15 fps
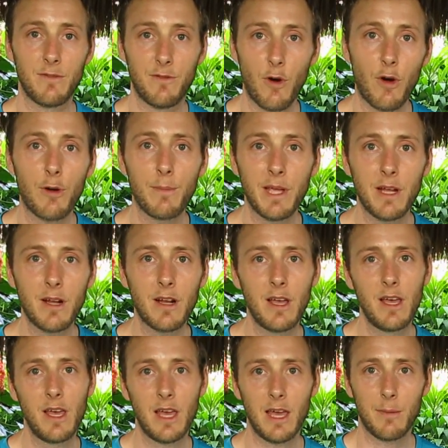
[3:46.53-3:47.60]
farm here
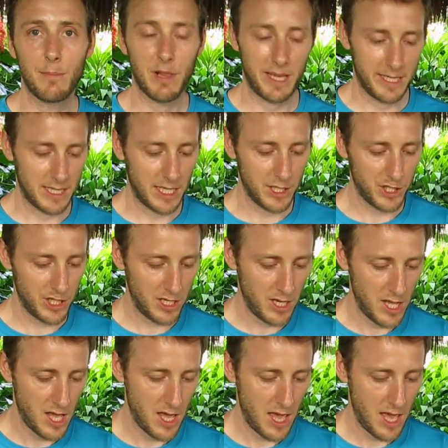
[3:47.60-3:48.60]
and plantation,